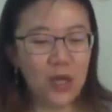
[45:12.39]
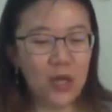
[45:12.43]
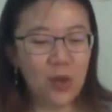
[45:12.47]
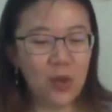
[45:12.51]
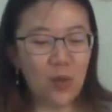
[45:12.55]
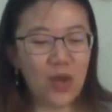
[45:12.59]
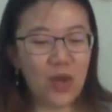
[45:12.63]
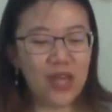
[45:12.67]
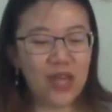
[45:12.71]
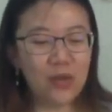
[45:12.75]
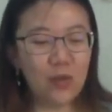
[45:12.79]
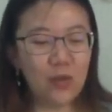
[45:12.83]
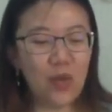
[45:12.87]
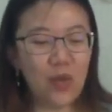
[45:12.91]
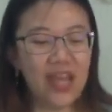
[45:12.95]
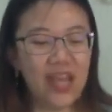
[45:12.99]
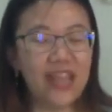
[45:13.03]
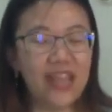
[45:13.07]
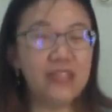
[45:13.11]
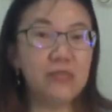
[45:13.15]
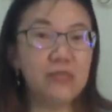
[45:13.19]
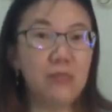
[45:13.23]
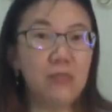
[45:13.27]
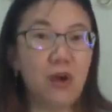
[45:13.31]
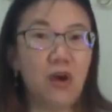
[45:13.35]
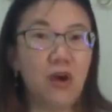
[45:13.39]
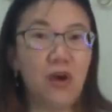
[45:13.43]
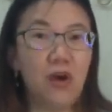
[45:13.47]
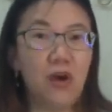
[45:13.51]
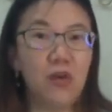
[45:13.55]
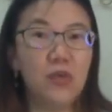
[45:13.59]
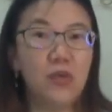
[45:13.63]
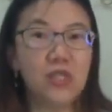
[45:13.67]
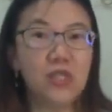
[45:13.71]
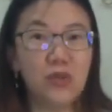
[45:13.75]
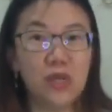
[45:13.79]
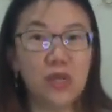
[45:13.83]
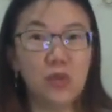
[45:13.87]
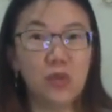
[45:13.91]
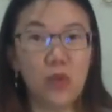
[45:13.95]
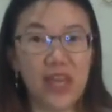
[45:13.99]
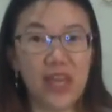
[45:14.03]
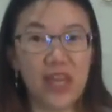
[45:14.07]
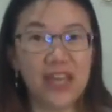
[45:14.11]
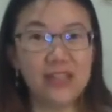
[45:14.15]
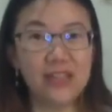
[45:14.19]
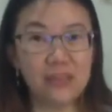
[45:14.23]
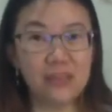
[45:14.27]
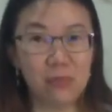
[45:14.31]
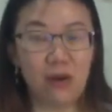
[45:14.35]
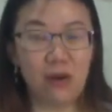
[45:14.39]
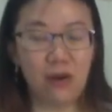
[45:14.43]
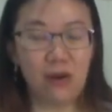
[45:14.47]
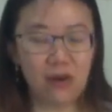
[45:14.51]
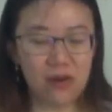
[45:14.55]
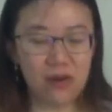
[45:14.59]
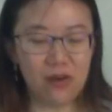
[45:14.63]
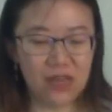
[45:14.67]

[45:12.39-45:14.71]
What weighs more? Which one weighs more?